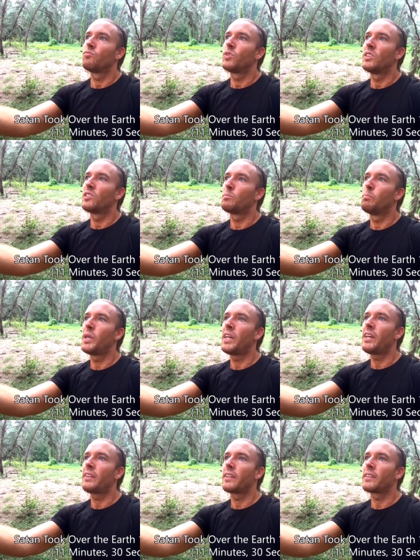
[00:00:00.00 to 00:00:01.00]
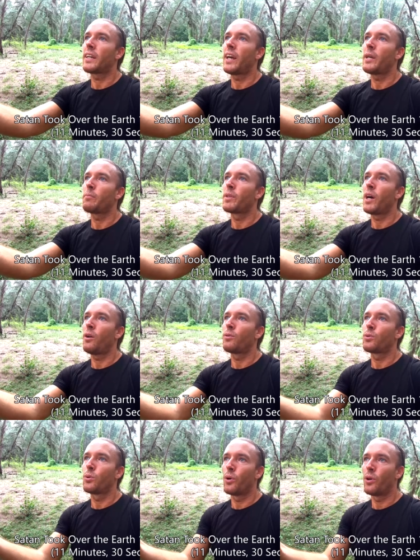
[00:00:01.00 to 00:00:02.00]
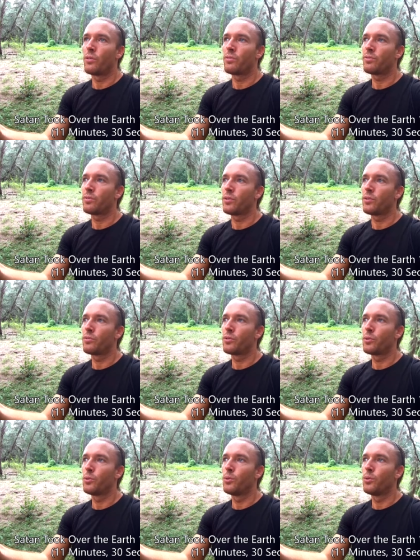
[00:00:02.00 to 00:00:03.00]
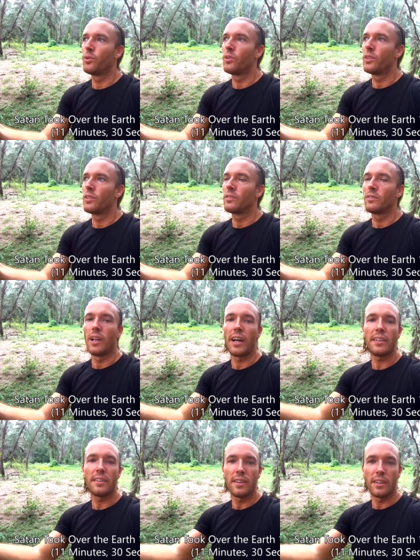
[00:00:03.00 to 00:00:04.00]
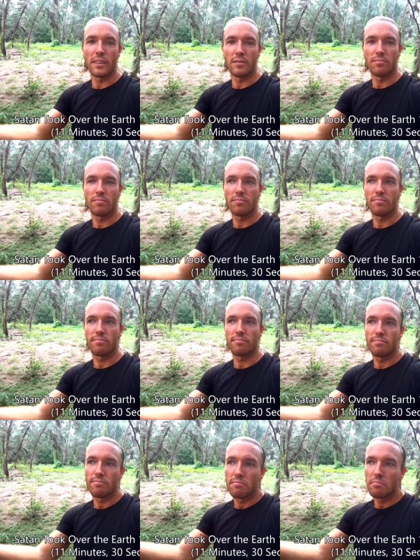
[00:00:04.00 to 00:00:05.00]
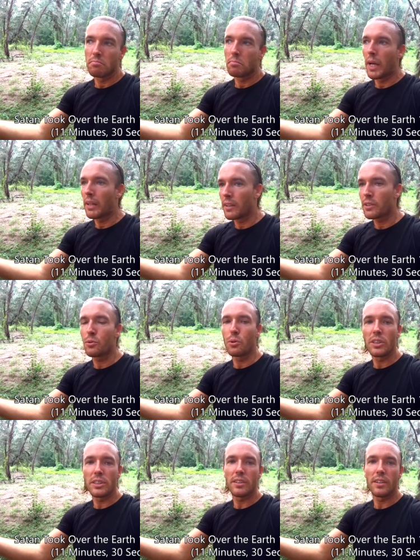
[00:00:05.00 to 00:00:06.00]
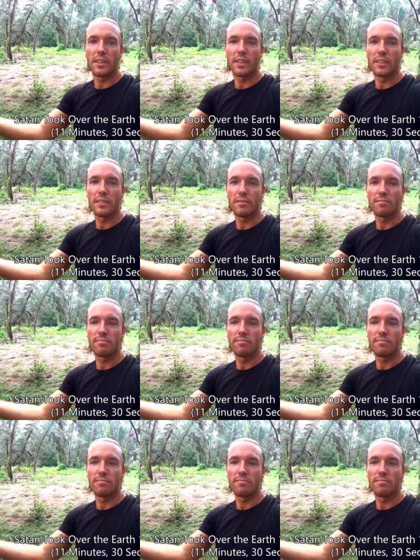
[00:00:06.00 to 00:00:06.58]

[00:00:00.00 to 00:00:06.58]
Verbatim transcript: this being that came down to earth through lightning, electricity.